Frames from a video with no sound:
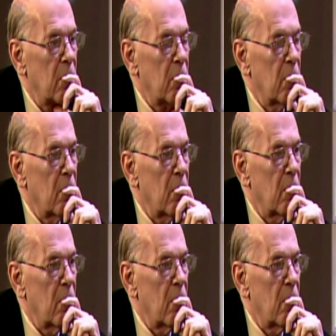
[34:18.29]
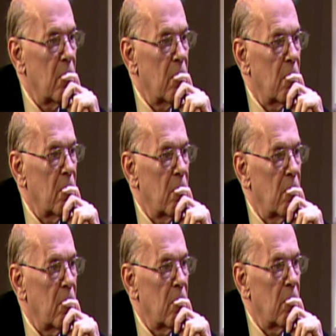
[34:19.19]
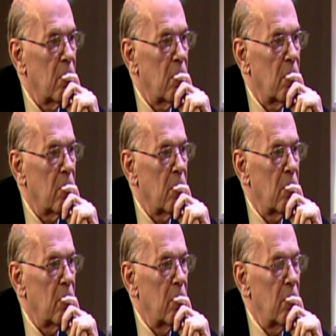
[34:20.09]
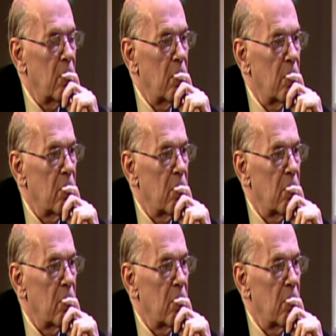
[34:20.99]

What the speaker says: (not speaking)